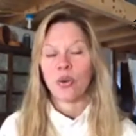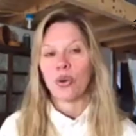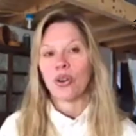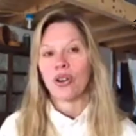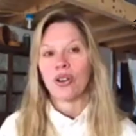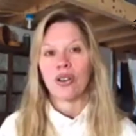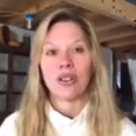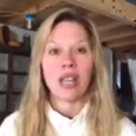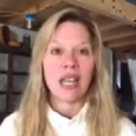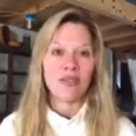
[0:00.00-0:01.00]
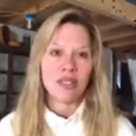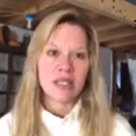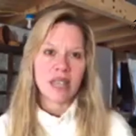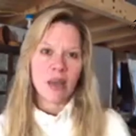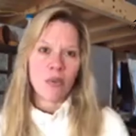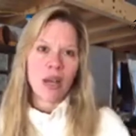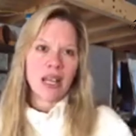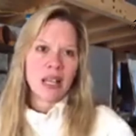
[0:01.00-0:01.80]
or life the same way.